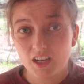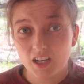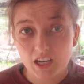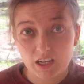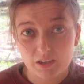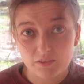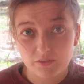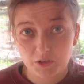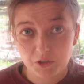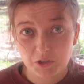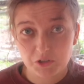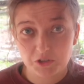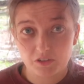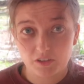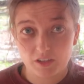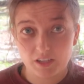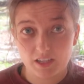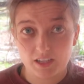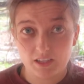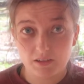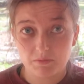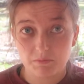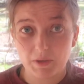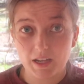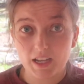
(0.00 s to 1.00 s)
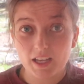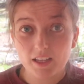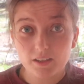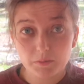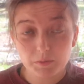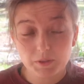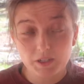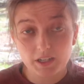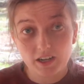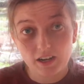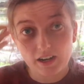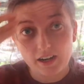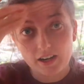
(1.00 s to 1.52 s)
Unfortunately, my
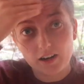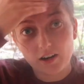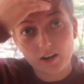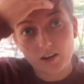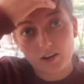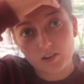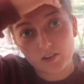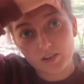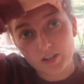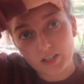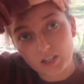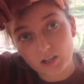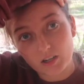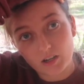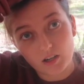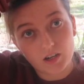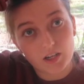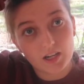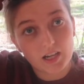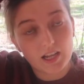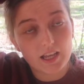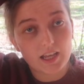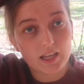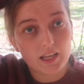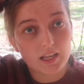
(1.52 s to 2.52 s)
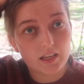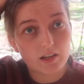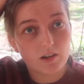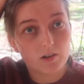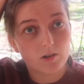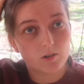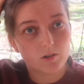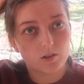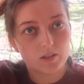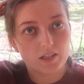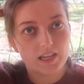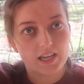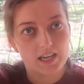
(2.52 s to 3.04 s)
husband and I are going on a
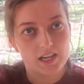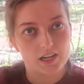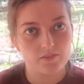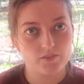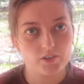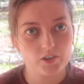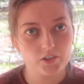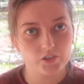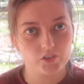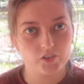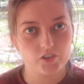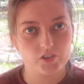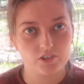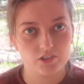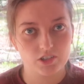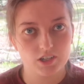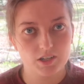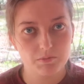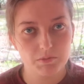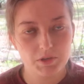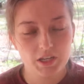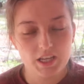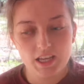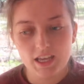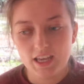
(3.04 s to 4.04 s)
early anniversary trip,